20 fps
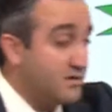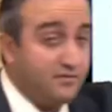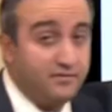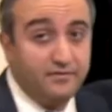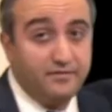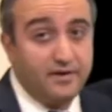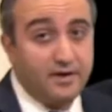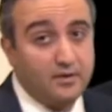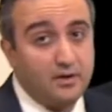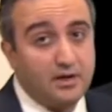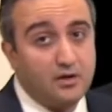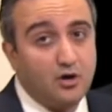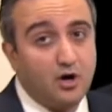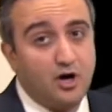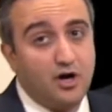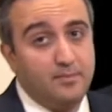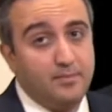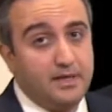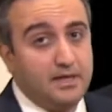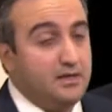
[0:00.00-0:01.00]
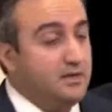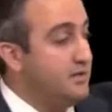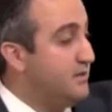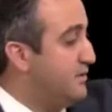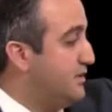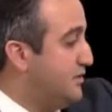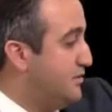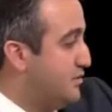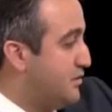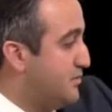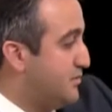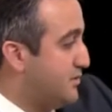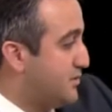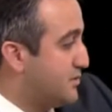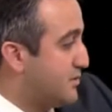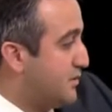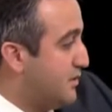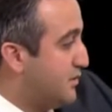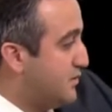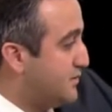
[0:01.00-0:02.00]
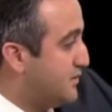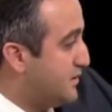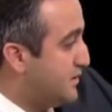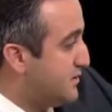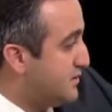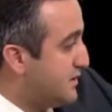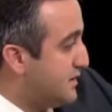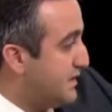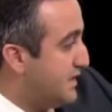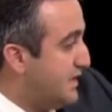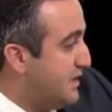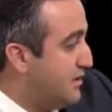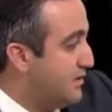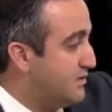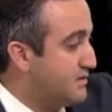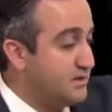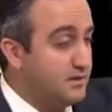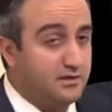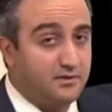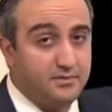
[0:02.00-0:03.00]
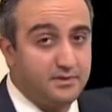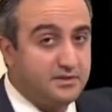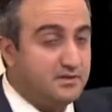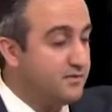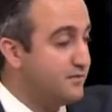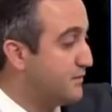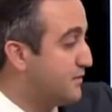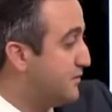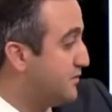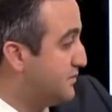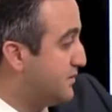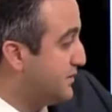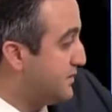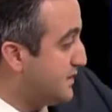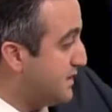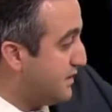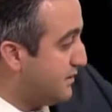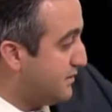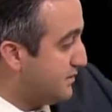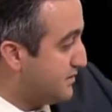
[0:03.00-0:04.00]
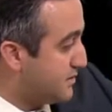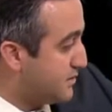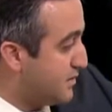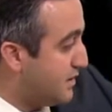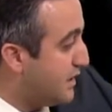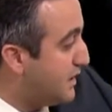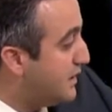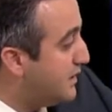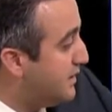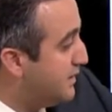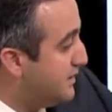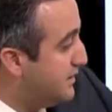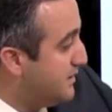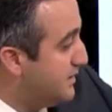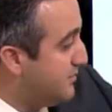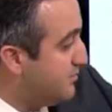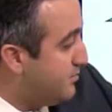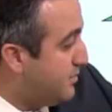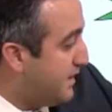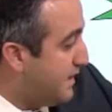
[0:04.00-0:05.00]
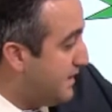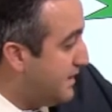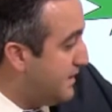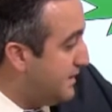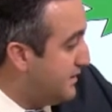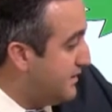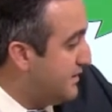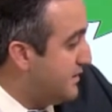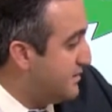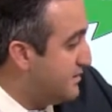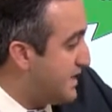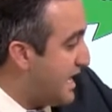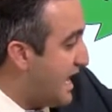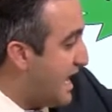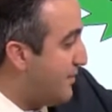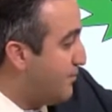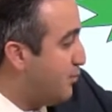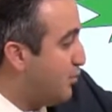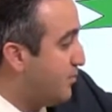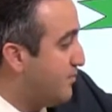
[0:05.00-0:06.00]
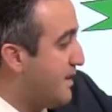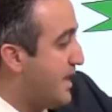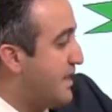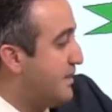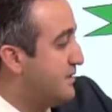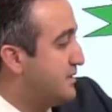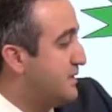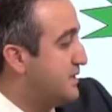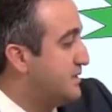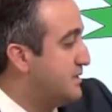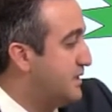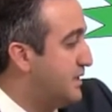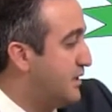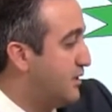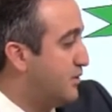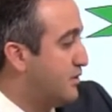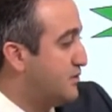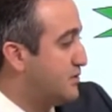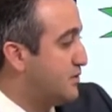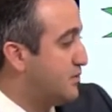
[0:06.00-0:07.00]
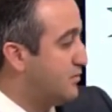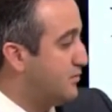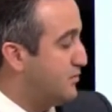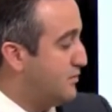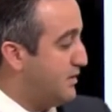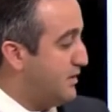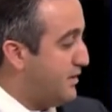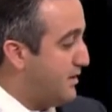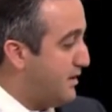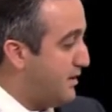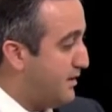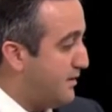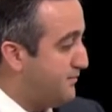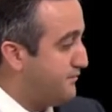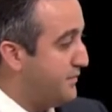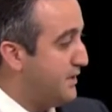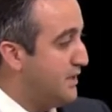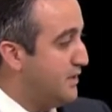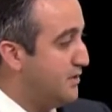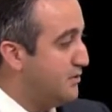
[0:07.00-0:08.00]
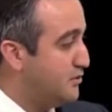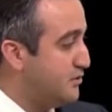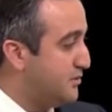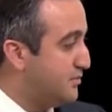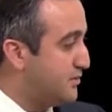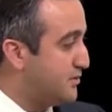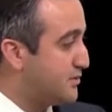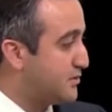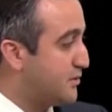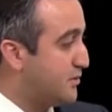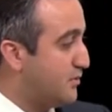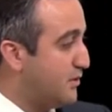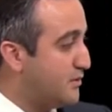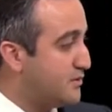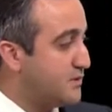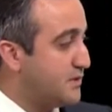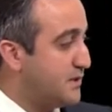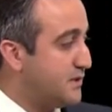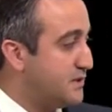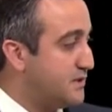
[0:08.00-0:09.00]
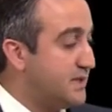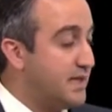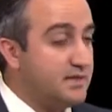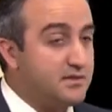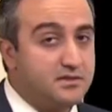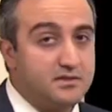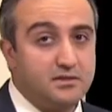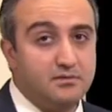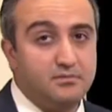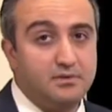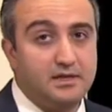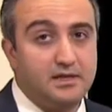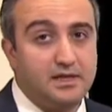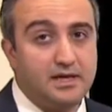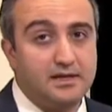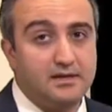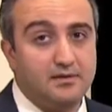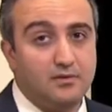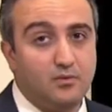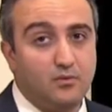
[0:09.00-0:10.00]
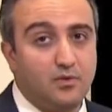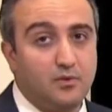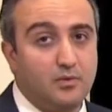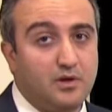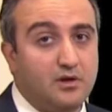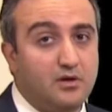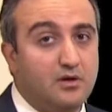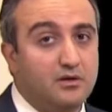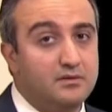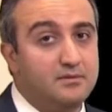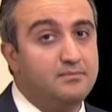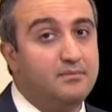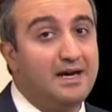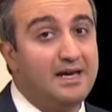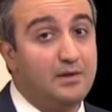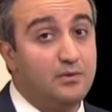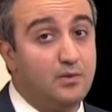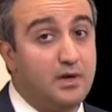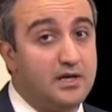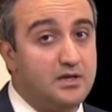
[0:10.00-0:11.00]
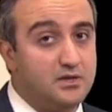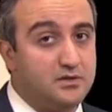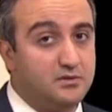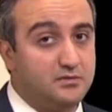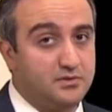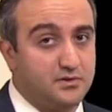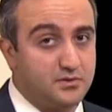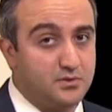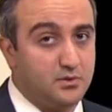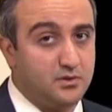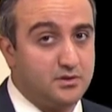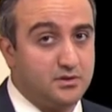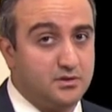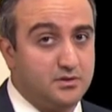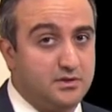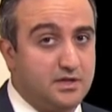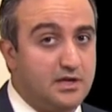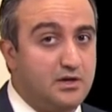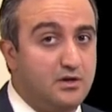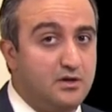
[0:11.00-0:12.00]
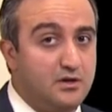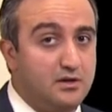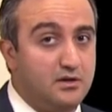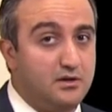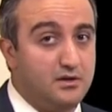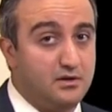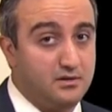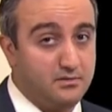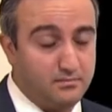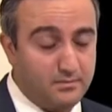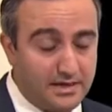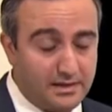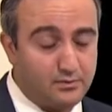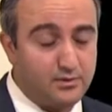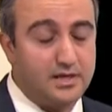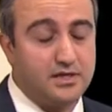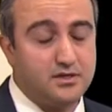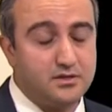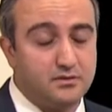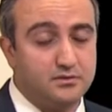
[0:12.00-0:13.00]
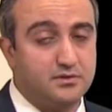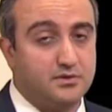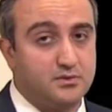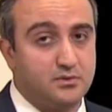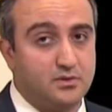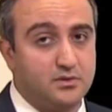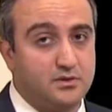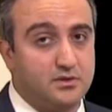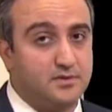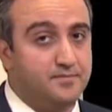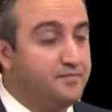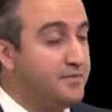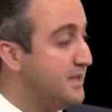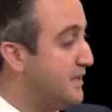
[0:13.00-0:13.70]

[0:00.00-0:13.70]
are very common in tuberous sclerosis, and here it's a little bit difficult to see on the screen but there's abnormalities here. So um, sclerosis tends to be what we call a migrational disorders and uh, uh, migrational disorder.